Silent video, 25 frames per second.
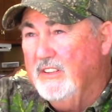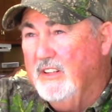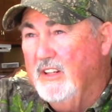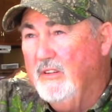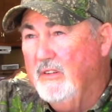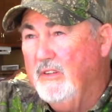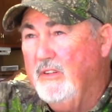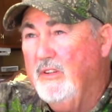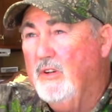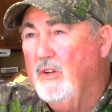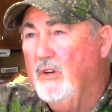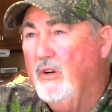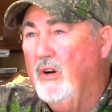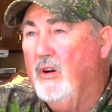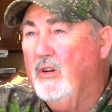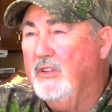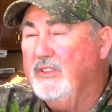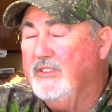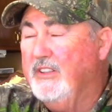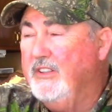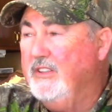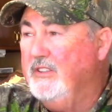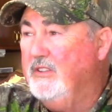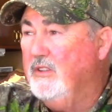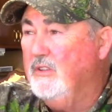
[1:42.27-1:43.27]
Our
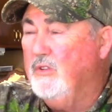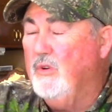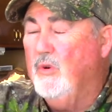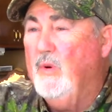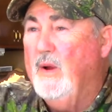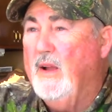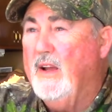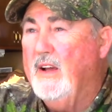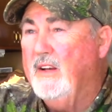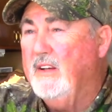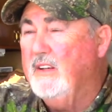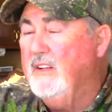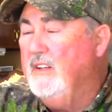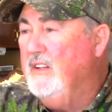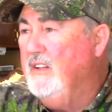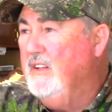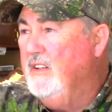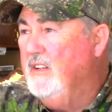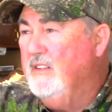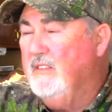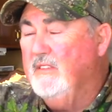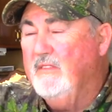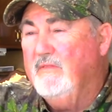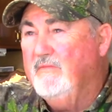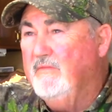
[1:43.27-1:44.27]
season will go out.
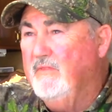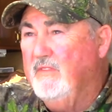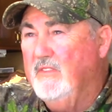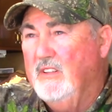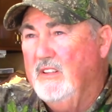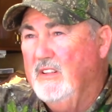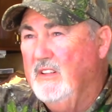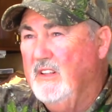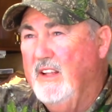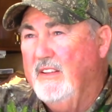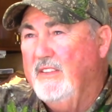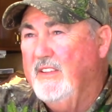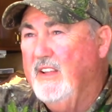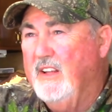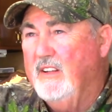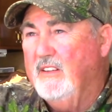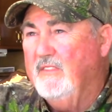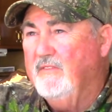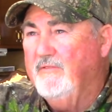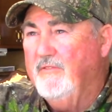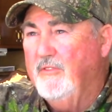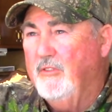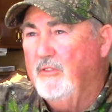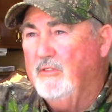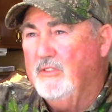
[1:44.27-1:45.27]
I think the
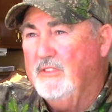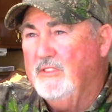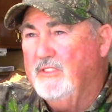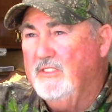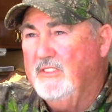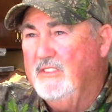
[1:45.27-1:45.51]
first